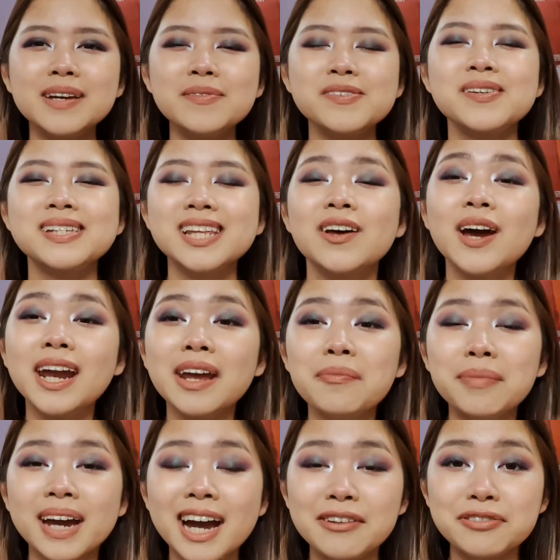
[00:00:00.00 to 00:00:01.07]
Itskrystle and I'm
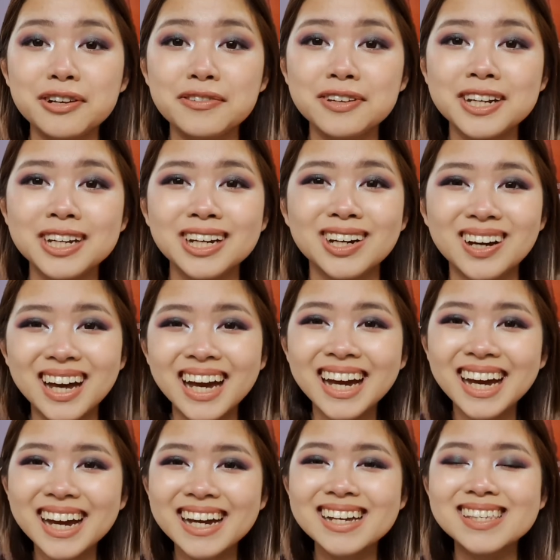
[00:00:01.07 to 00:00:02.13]
back with a new video. Hi
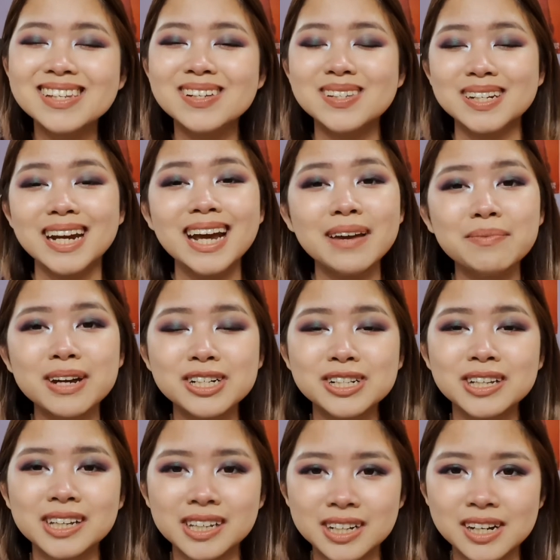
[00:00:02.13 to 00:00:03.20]
guys! So today I'm
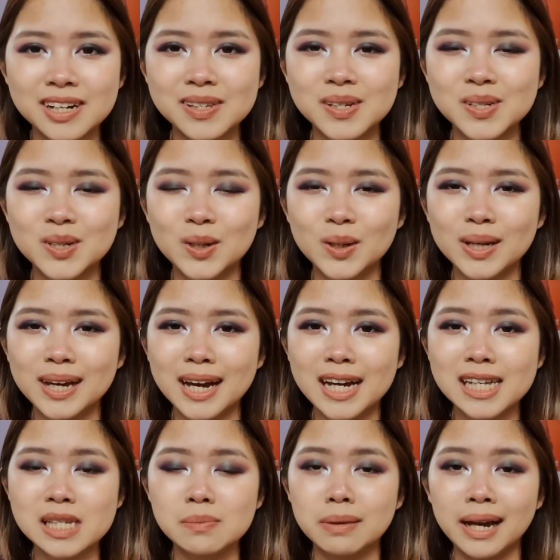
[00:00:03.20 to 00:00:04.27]
actually here to show you
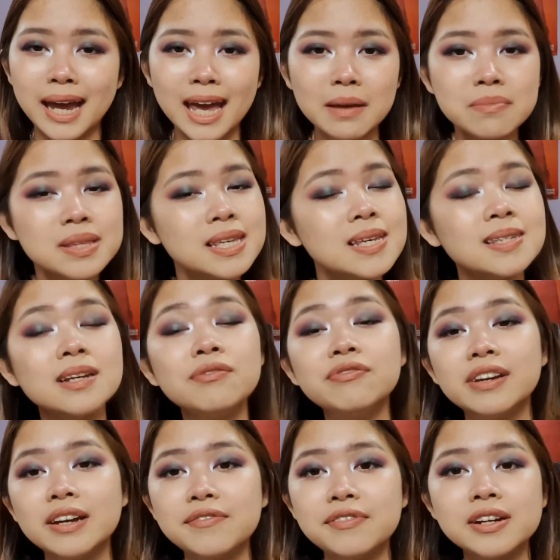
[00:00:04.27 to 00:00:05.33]
guys my empties and
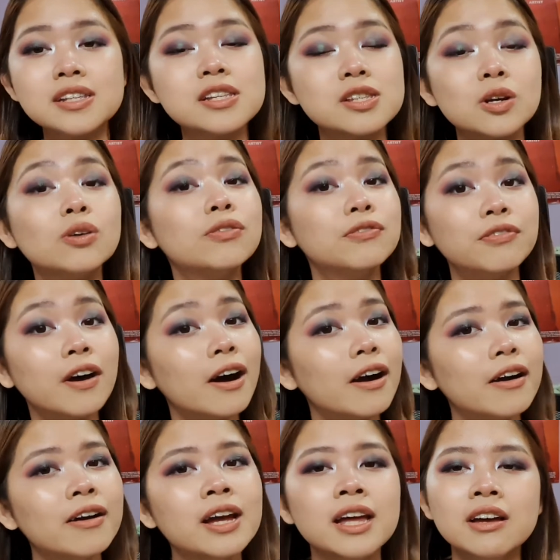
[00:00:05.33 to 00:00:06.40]
favorites so
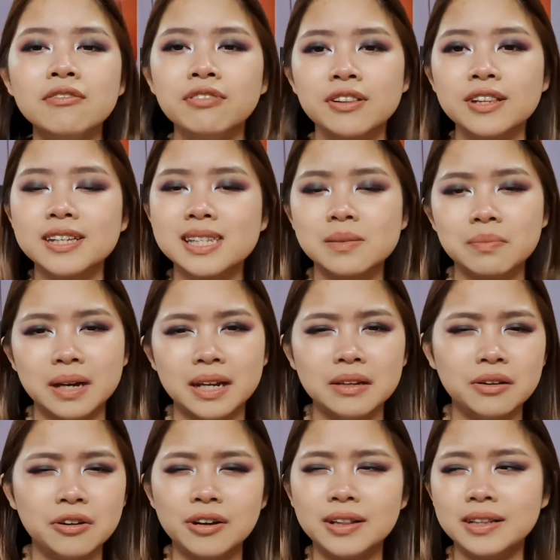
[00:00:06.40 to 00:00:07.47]
far for this month,
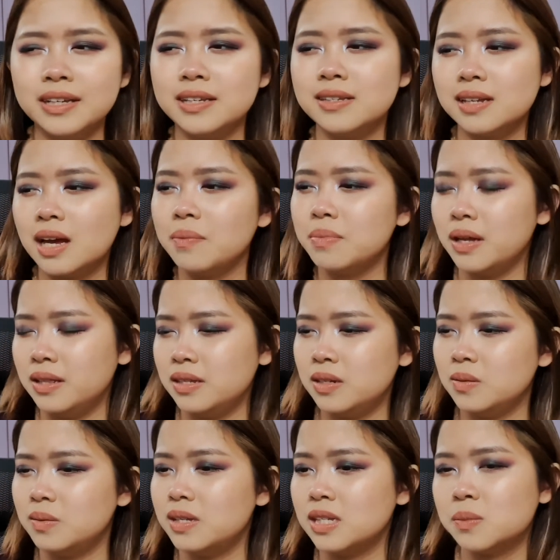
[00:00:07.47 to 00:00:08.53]
or at least up
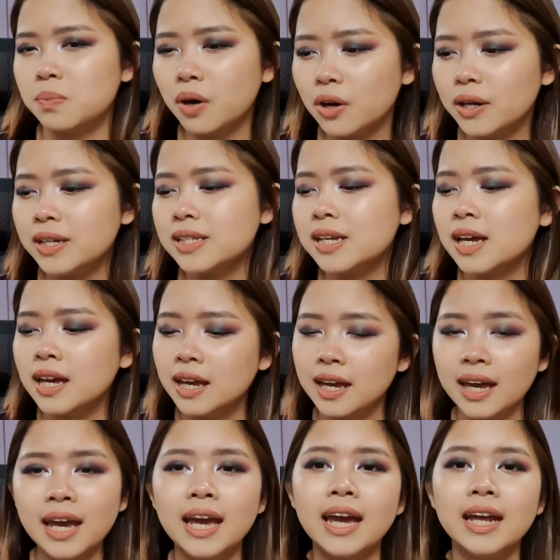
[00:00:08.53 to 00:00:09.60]
until this point.
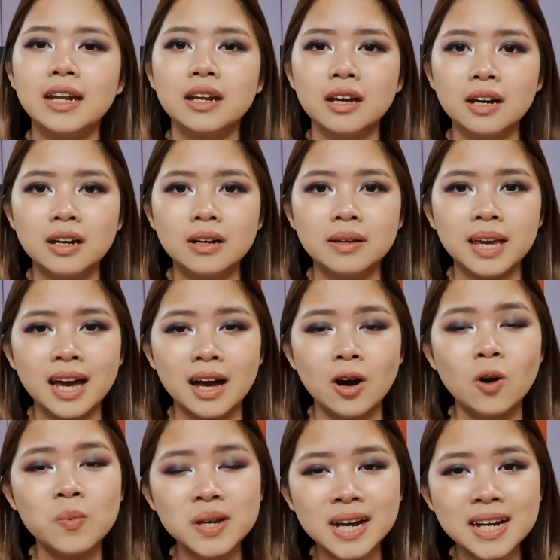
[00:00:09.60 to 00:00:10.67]
And yeah,
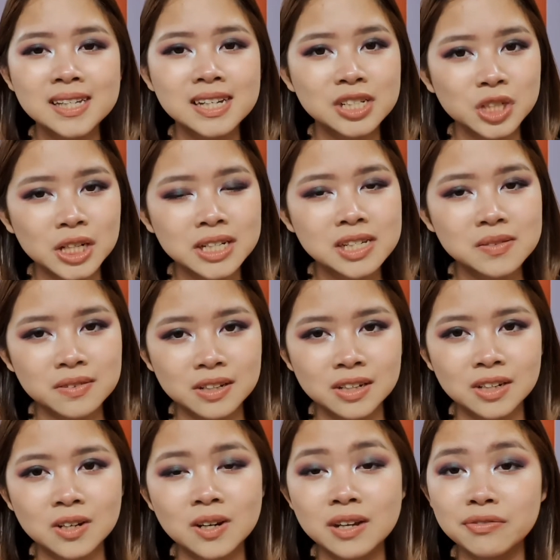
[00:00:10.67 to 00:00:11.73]
hope you guys enjoyed this
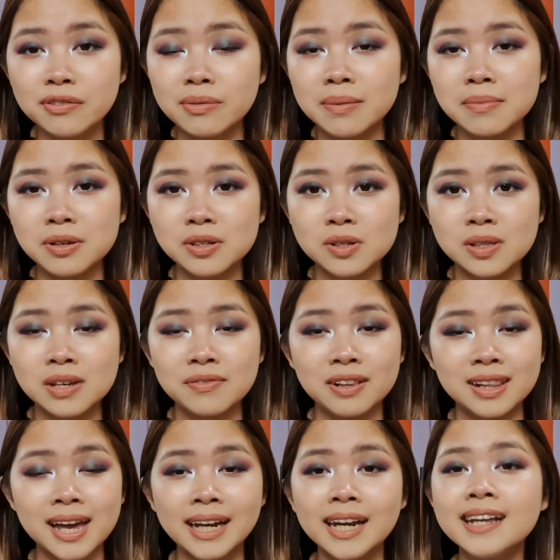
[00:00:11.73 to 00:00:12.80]
video. If you remember to leave a
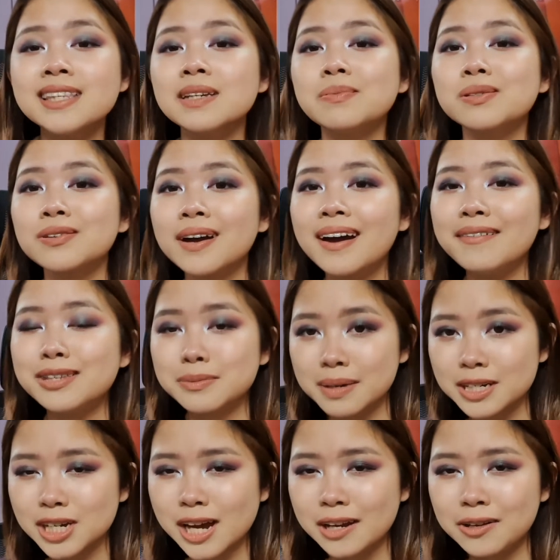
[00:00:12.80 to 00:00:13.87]
like and subscribe to my
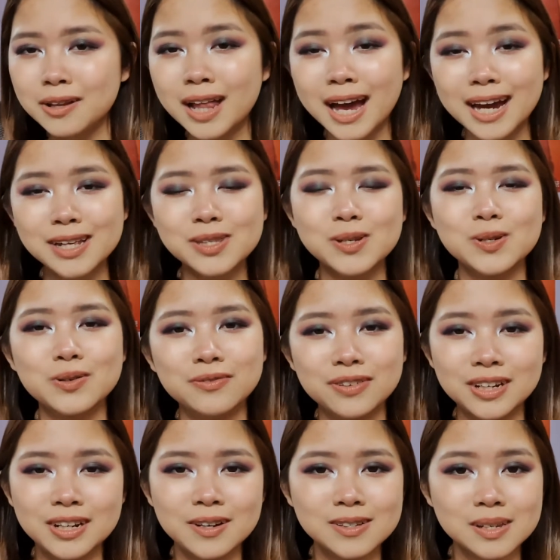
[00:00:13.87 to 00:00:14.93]
channel. I do
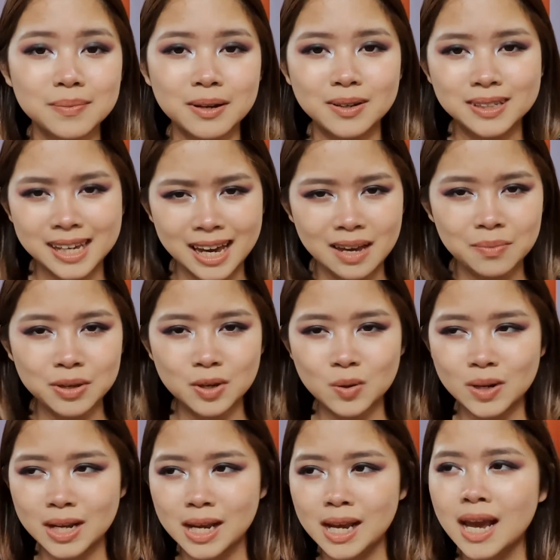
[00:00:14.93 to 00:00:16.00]
videos about
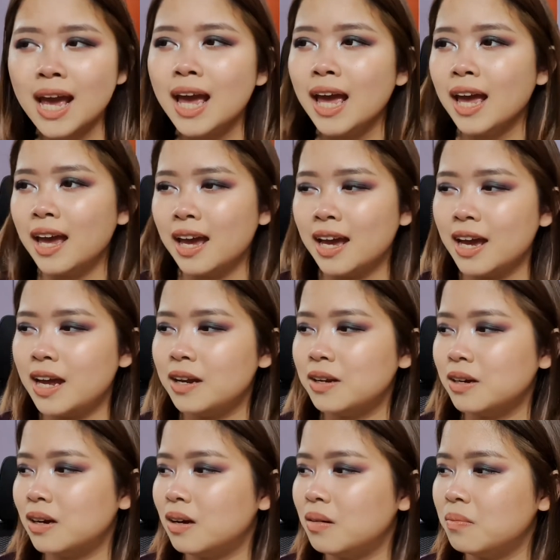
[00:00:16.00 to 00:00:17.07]
K-beauty
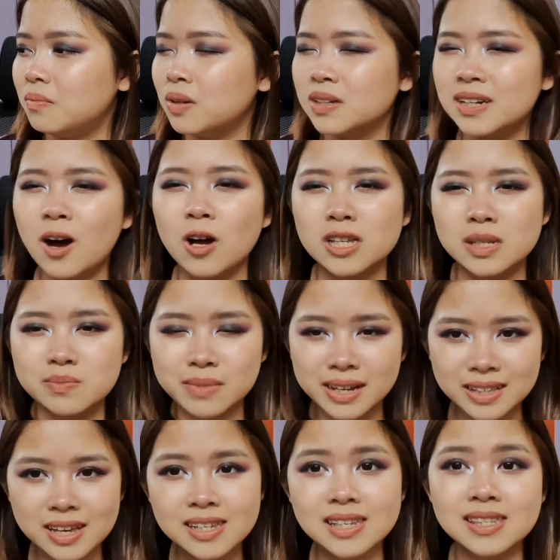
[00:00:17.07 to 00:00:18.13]
and
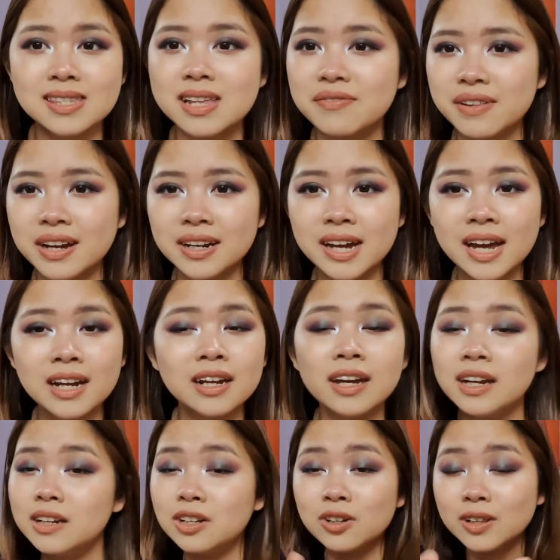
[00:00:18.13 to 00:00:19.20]
cosmetics and stuff like that.
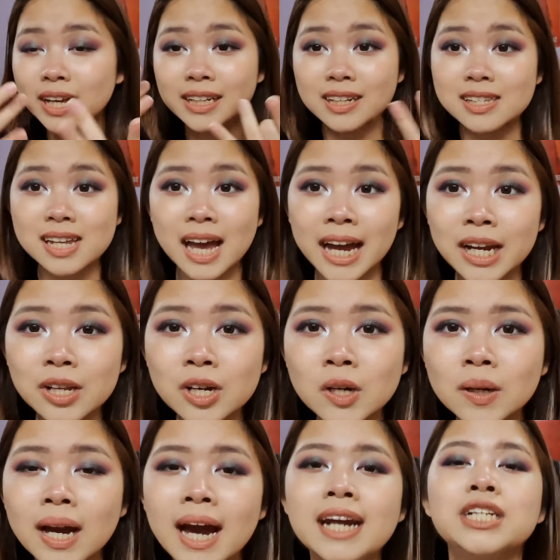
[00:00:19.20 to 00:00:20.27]
And you know, like this eye
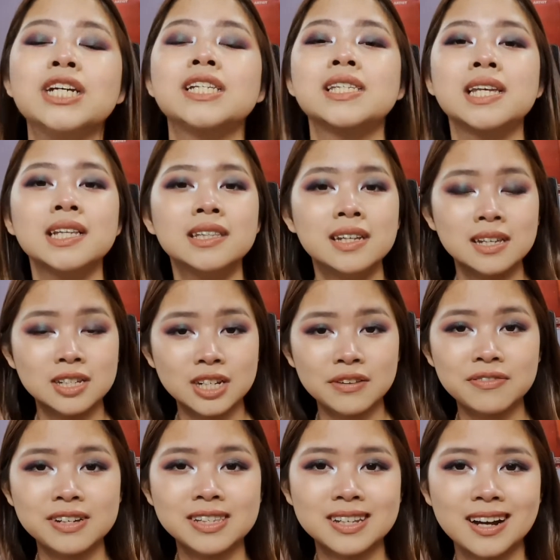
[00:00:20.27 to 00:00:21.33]
look, I just did the
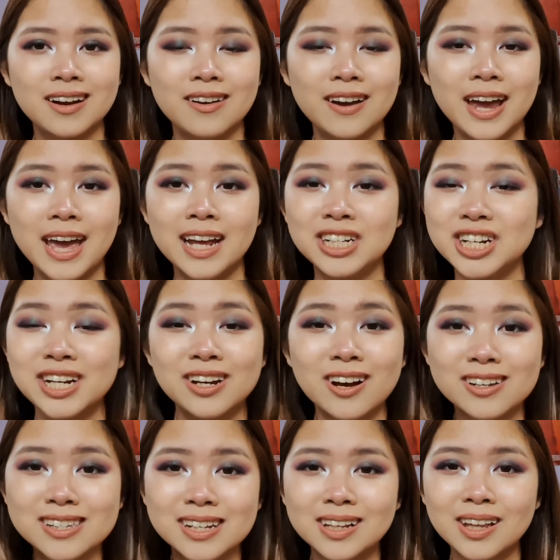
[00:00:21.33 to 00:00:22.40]
Jeffree Star and Jane
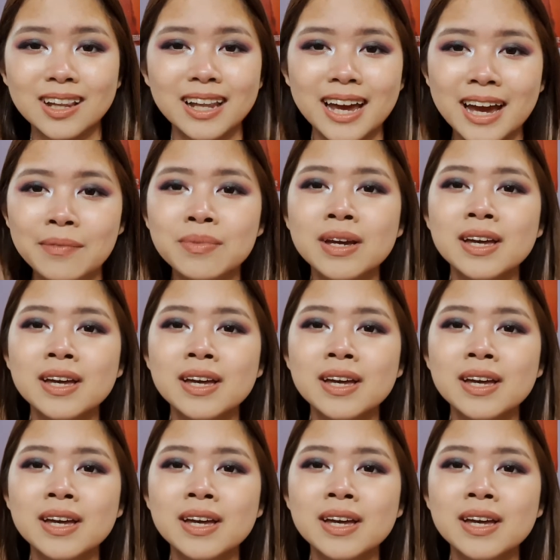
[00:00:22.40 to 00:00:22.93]
Dawson collab